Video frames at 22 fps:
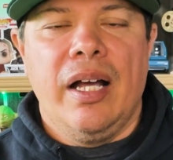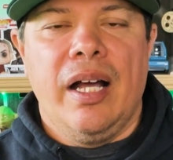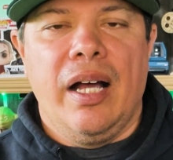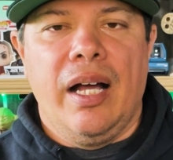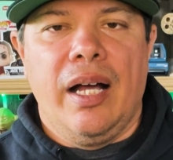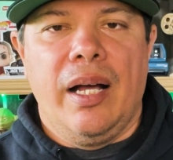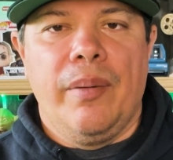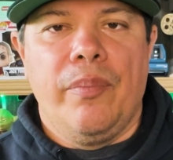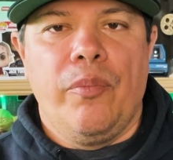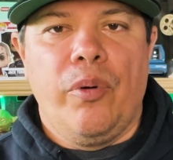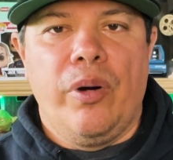
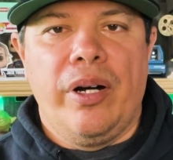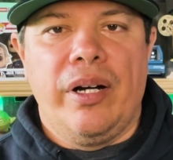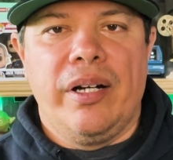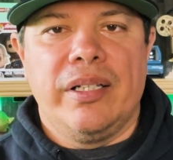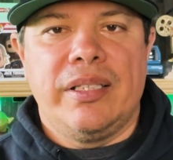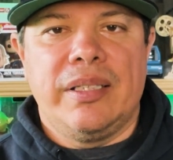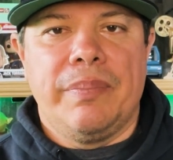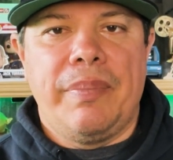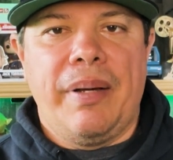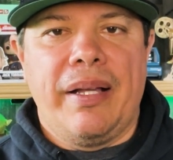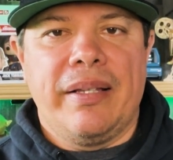where
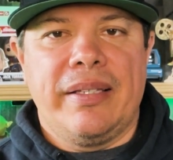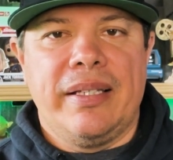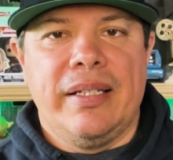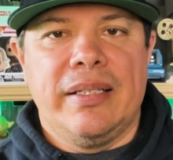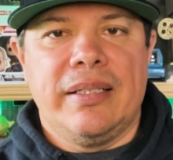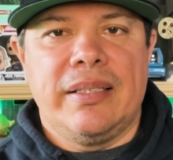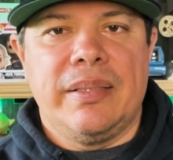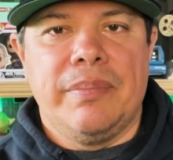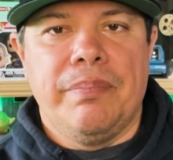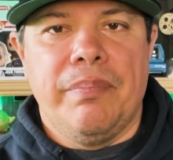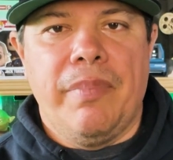it's about
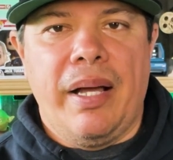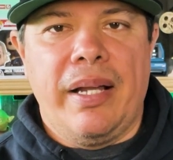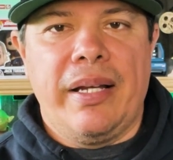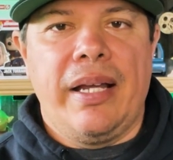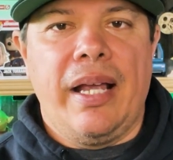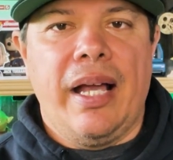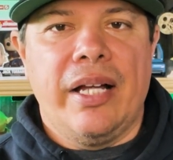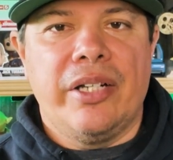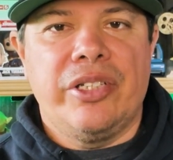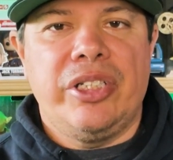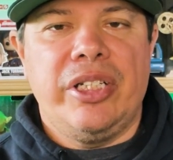this
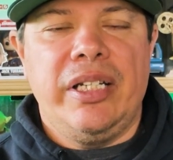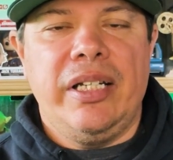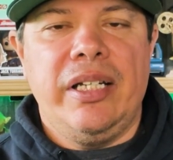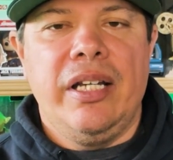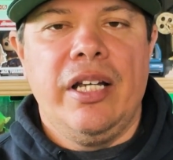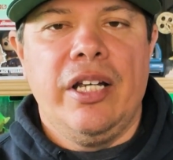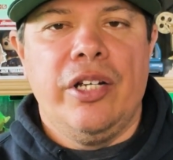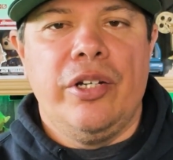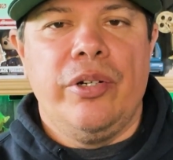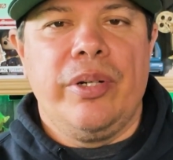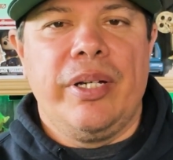
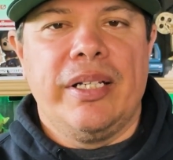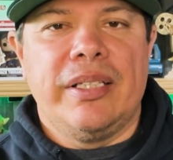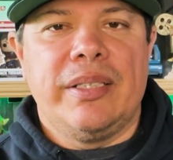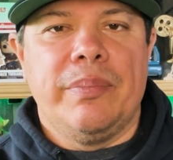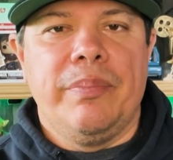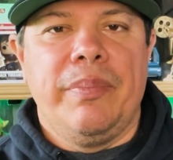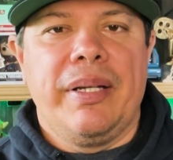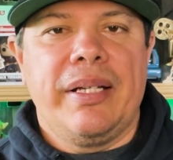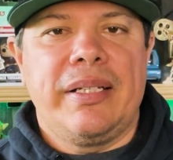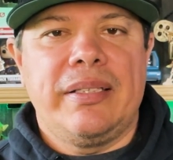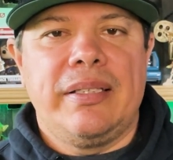mariachi who
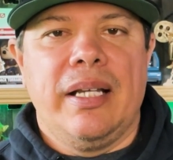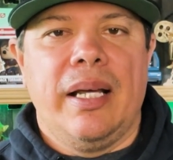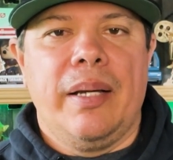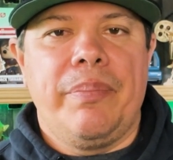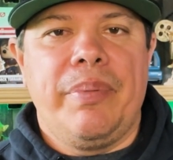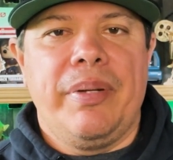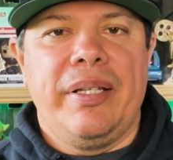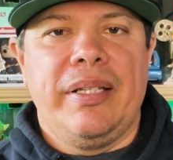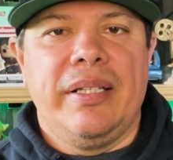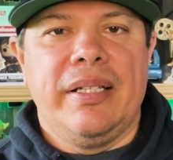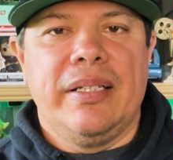gets mixed
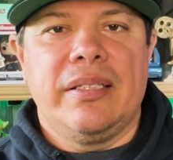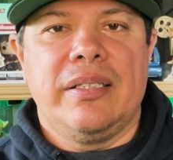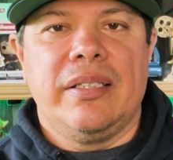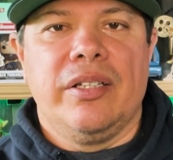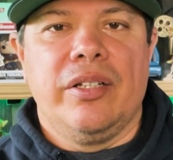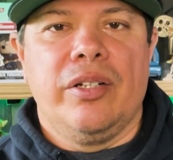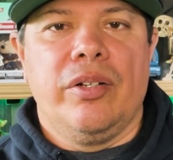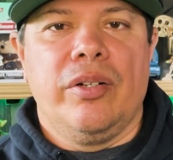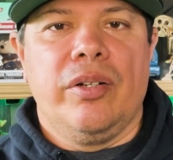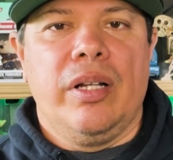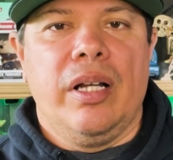up in this
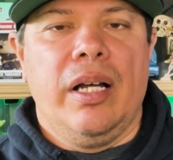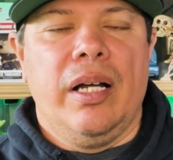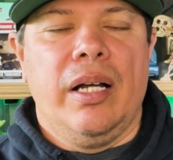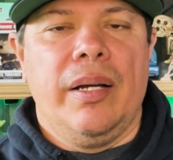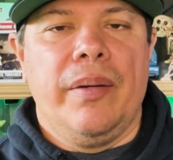little